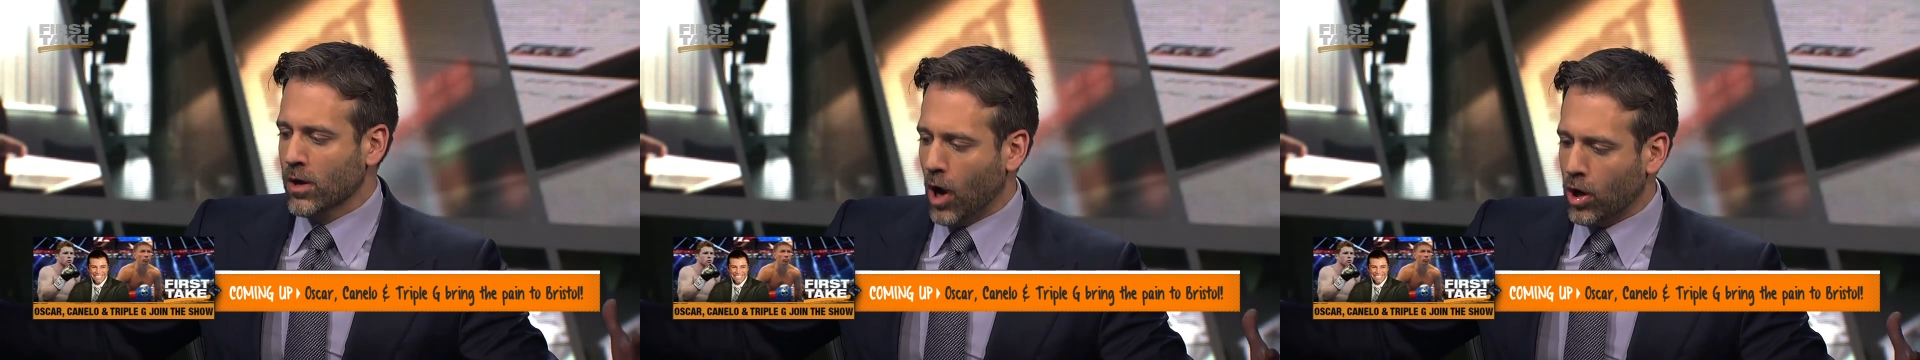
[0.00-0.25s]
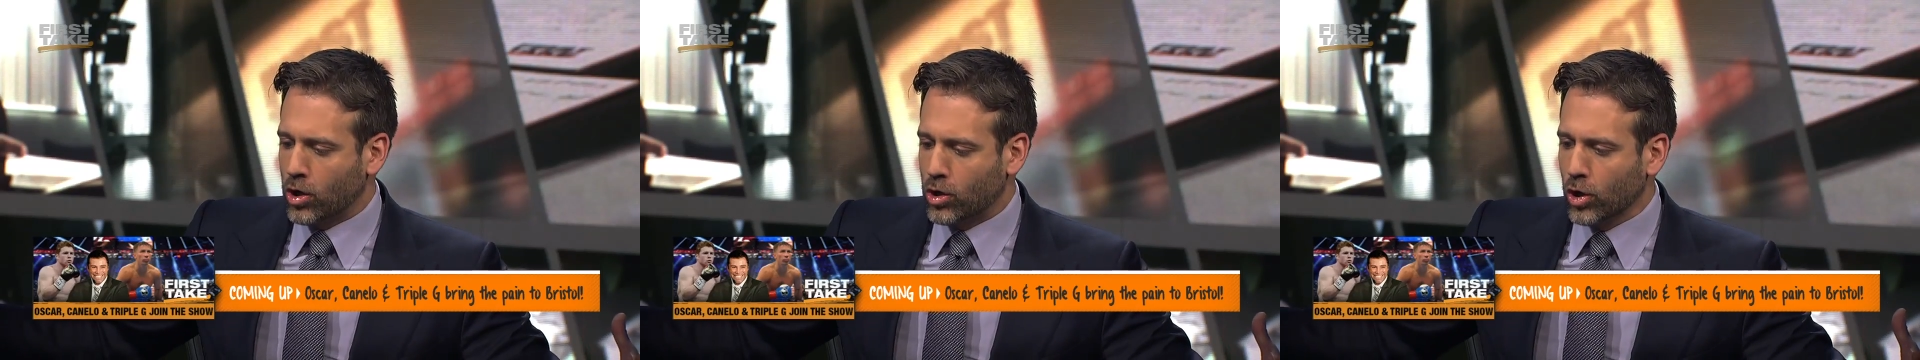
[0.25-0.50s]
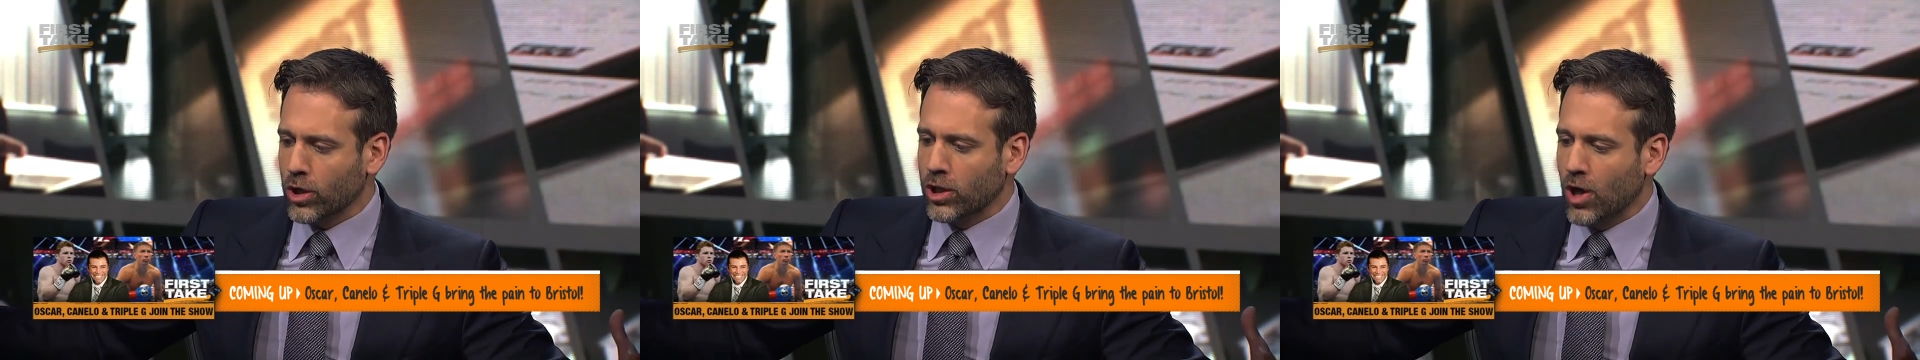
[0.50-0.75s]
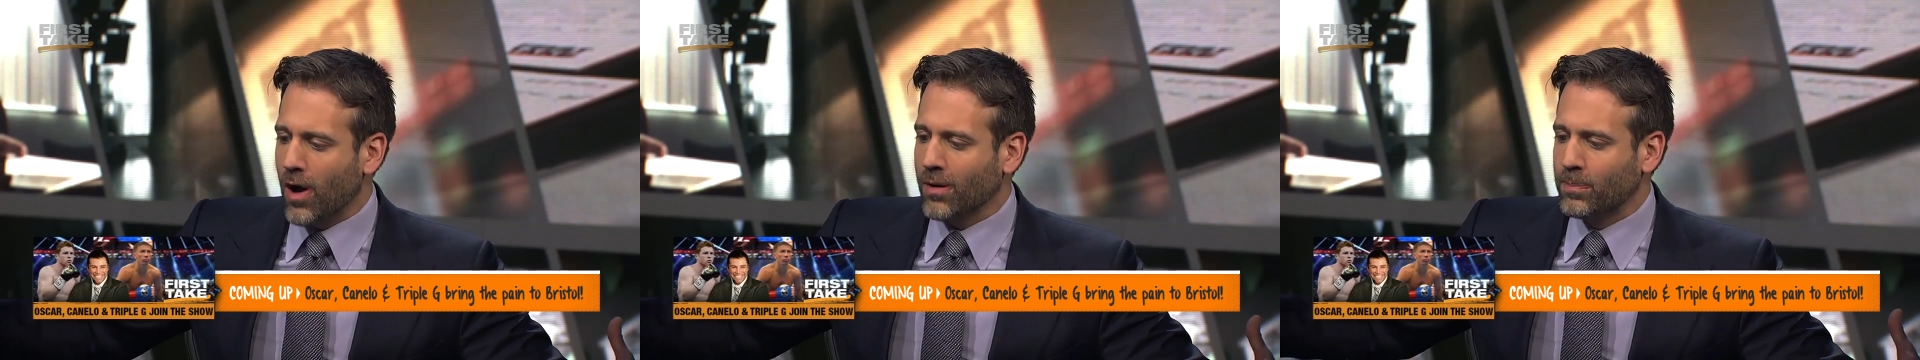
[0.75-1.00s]
a good
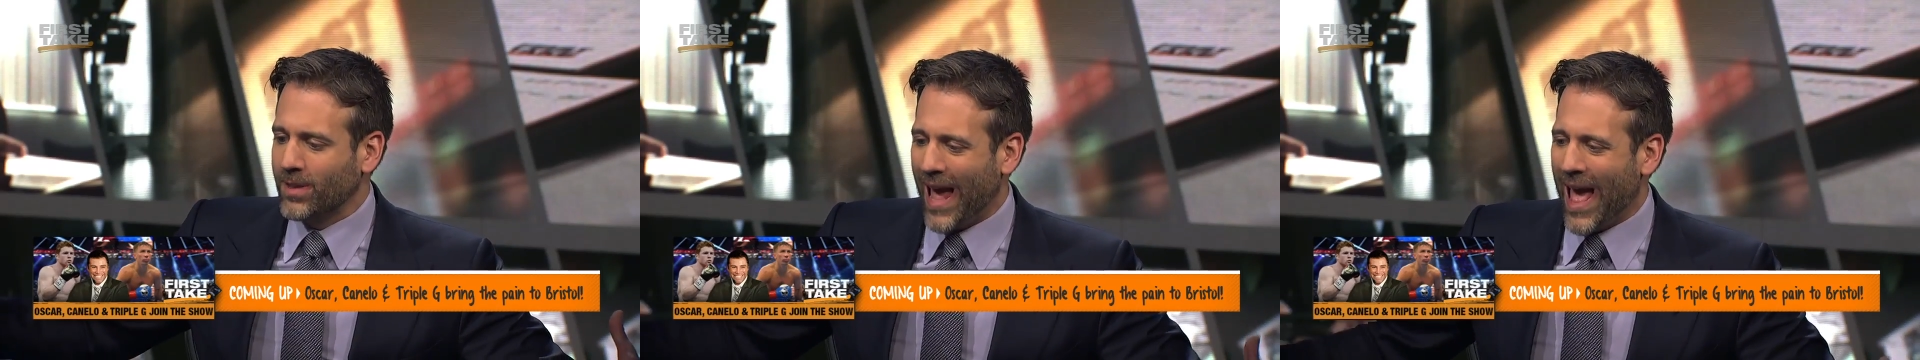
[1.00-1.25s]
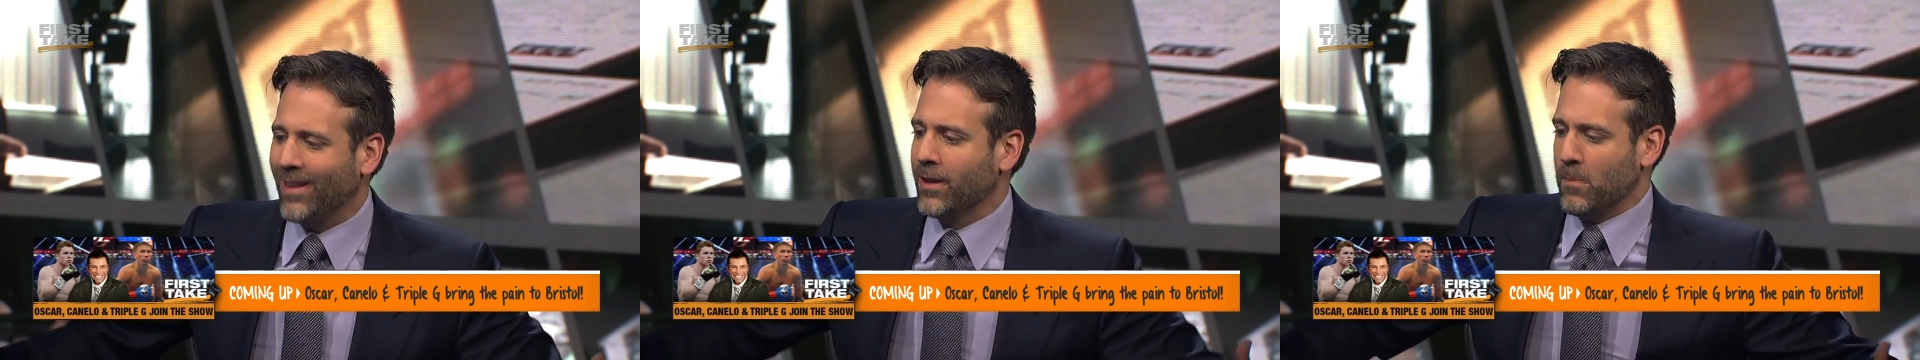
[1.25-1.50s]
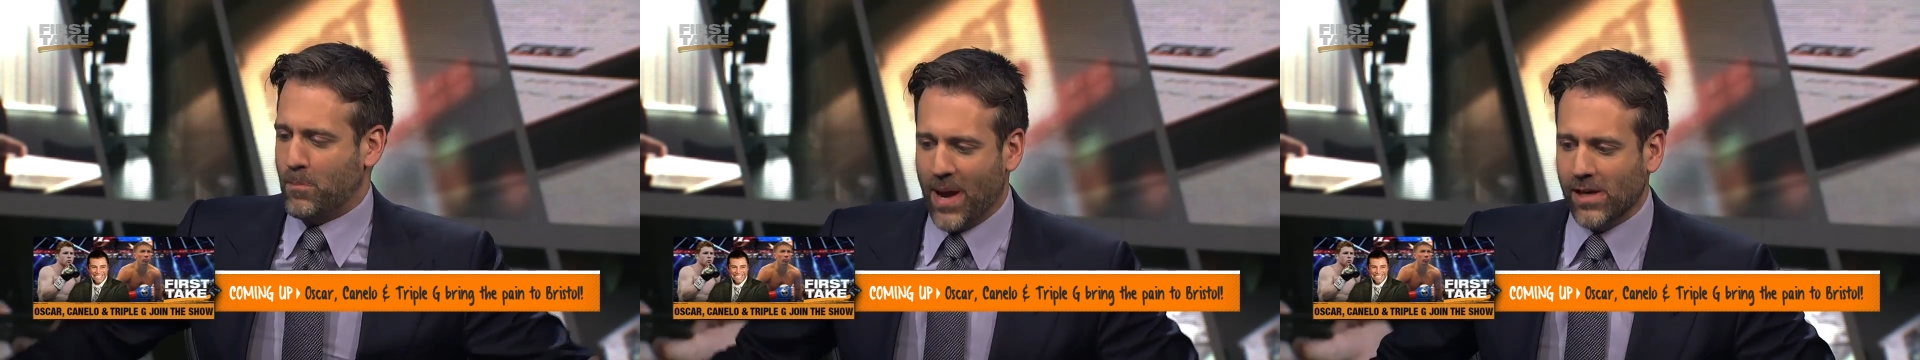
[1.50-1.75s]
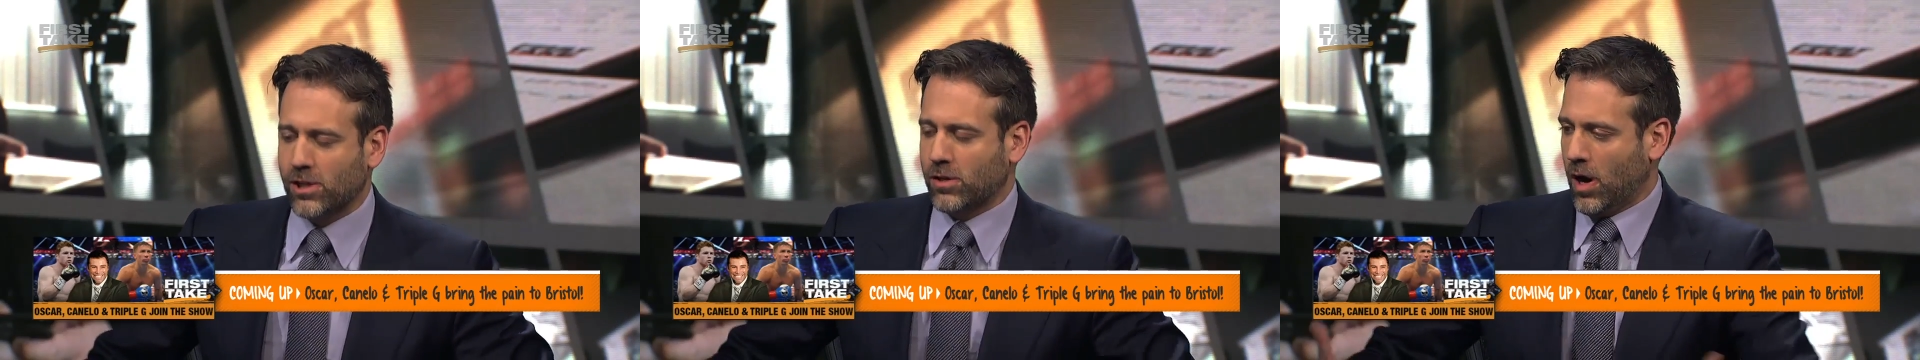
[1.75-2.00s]
young talent
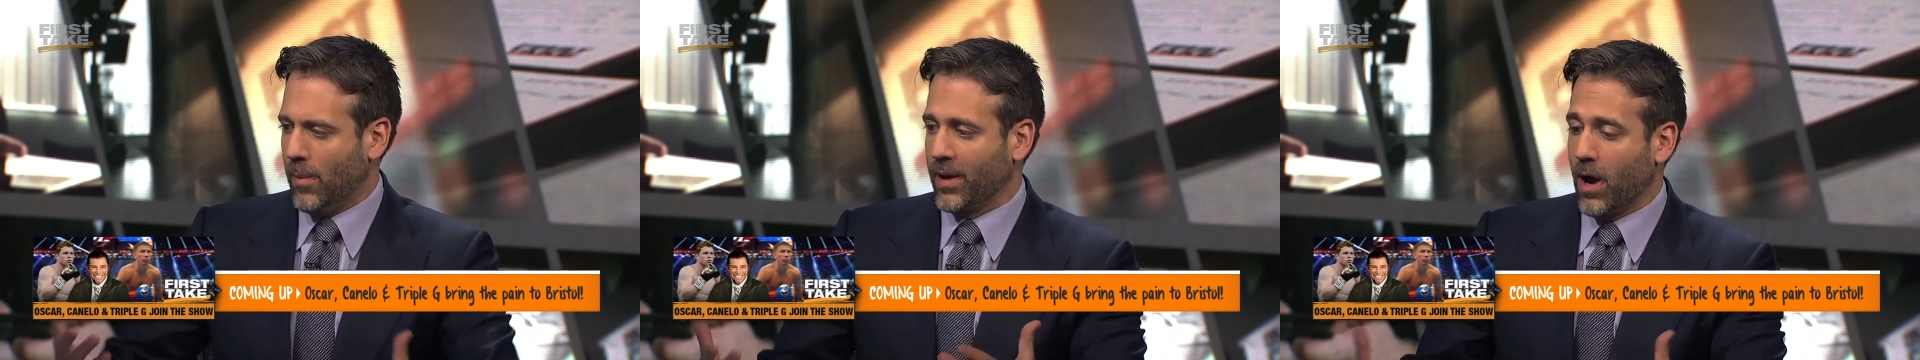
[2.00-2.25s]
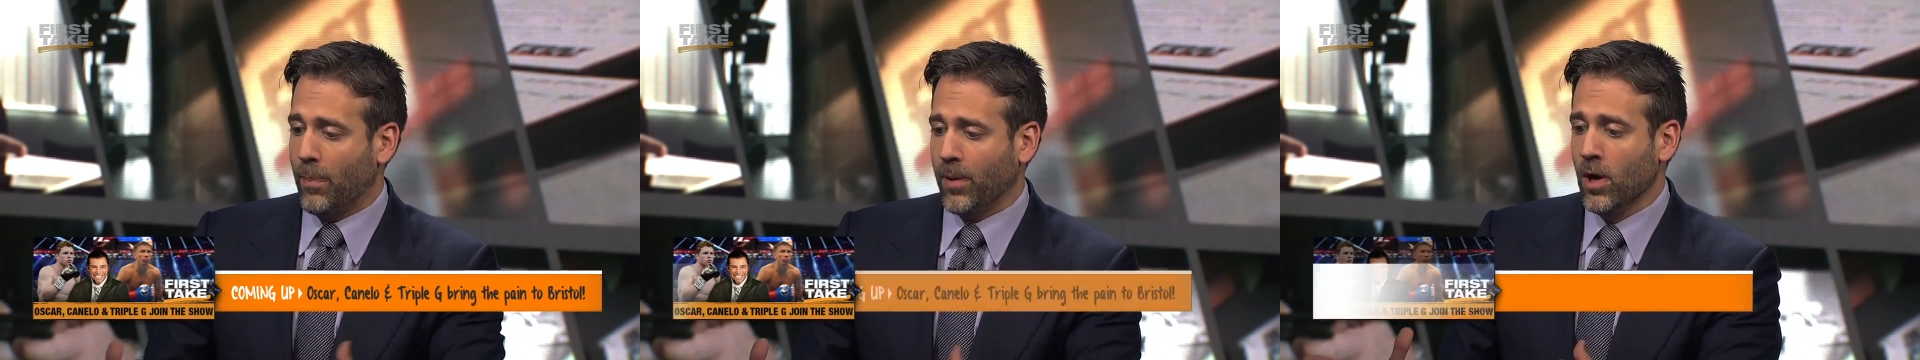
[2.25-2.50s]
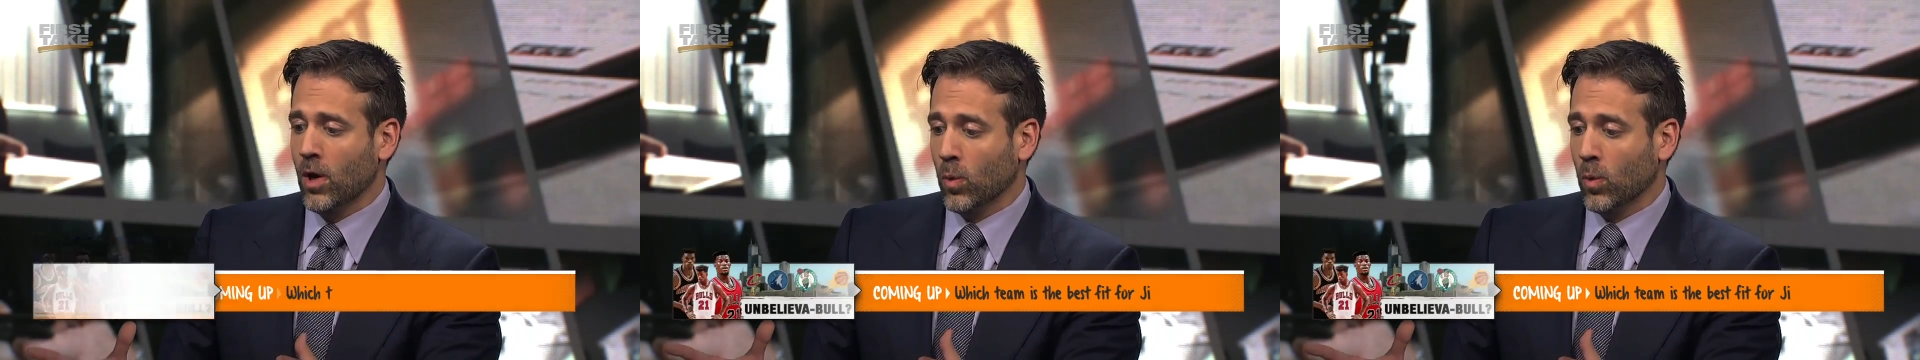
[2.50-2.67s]
base coming up,